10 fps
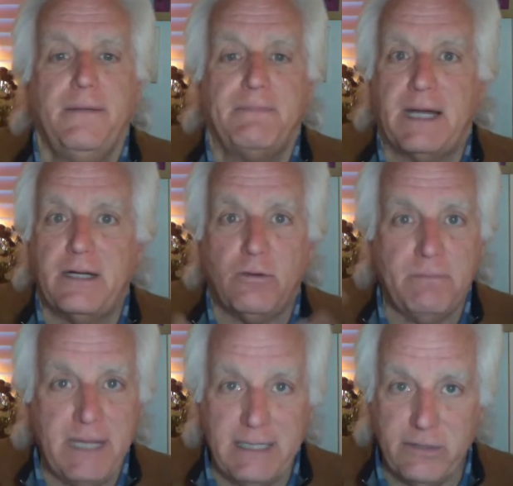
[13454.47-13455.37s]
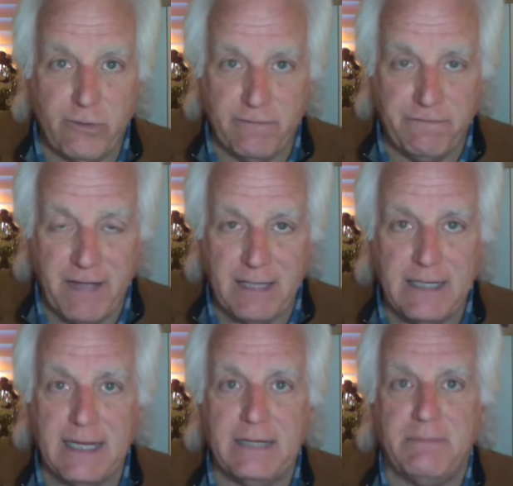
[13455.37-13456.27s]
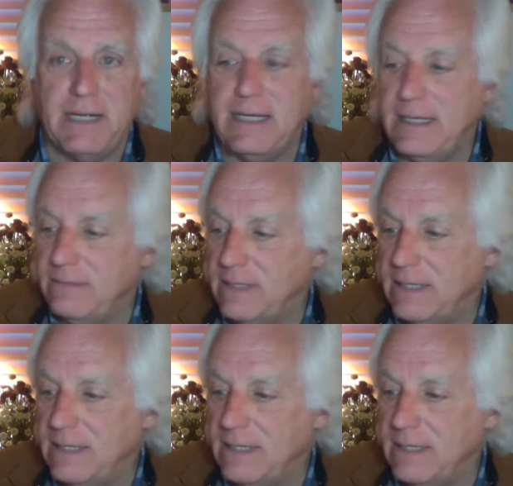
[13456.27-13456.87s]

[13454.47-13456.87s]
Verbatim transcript: I don't mean to offend anybody.